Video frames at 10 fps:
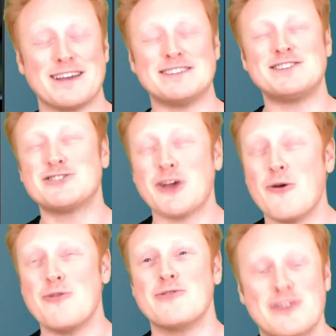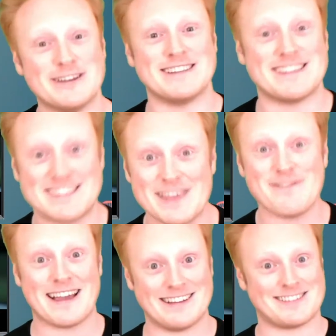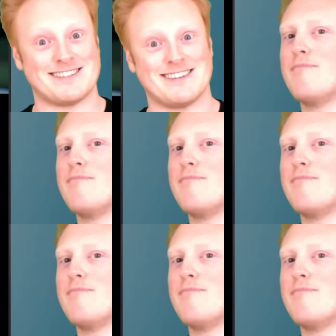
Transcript: They're so good at deceiving us.